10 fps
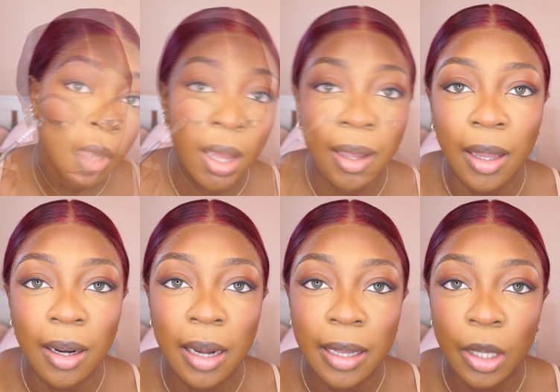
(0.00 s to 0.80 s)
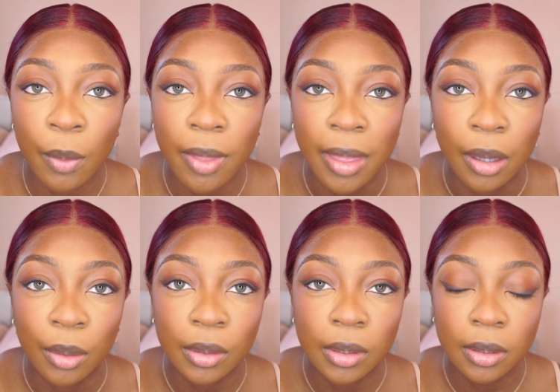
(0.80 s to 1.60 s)
I kind of like it
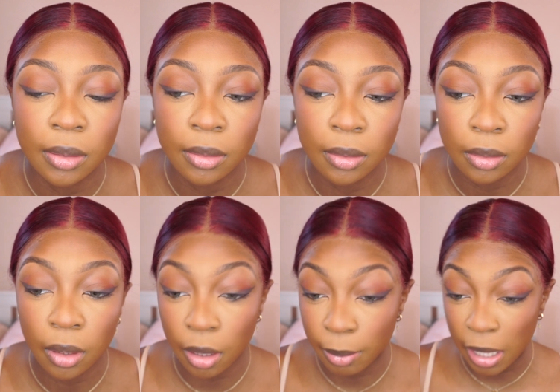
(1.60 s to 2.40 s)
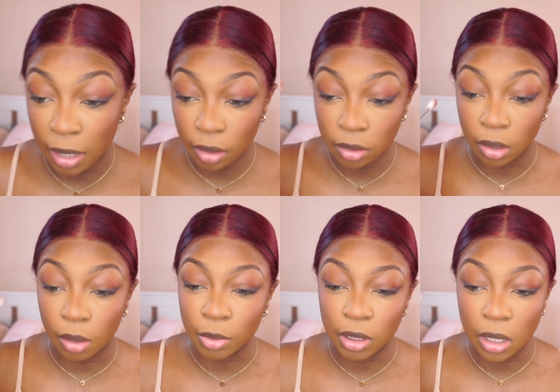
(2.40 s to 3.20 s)
without the black, so
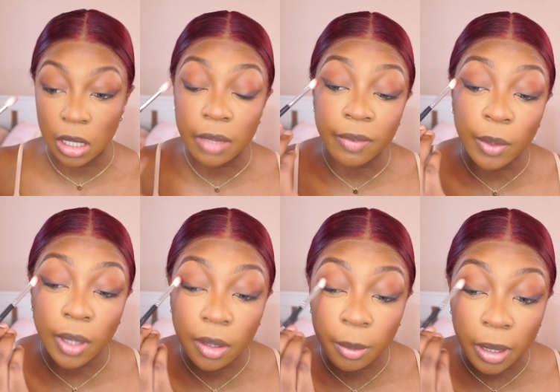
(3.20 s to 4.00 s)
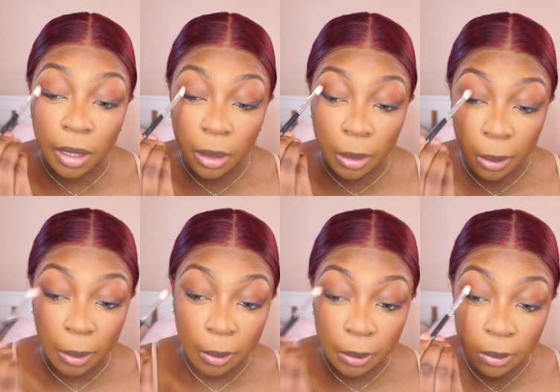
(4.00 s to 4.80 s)
I'm just going to leave it without the black.
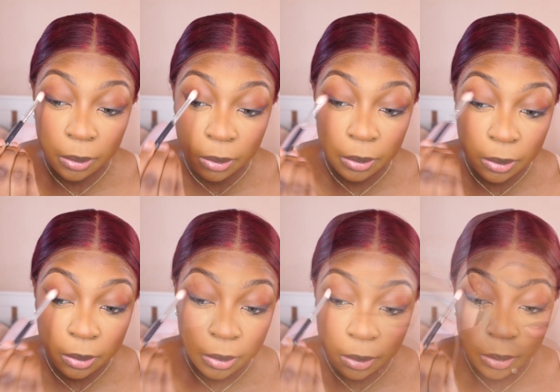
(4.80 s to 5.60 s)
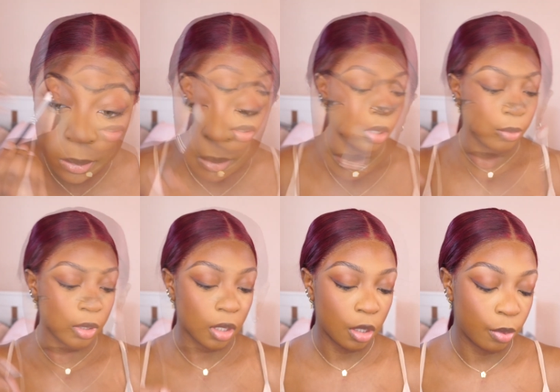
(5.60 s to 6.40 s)
So I'm just
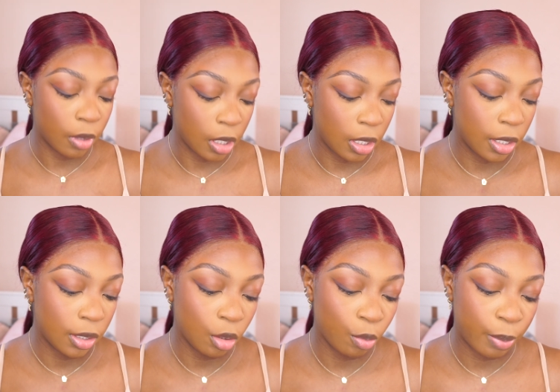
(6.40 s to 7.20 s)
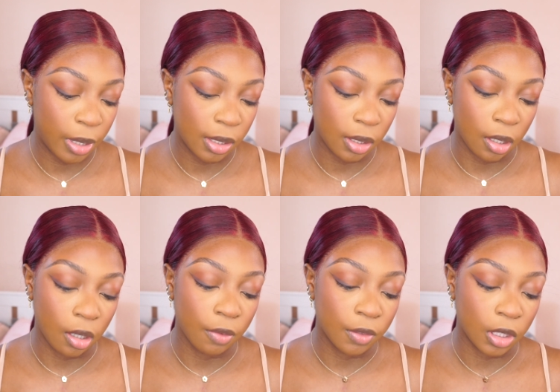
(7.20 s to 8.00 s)
going to put a little bit
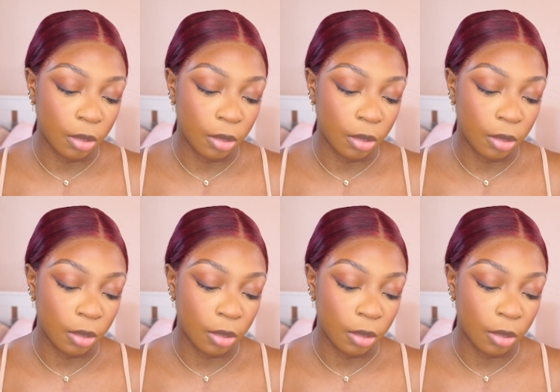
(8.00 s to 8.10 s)
of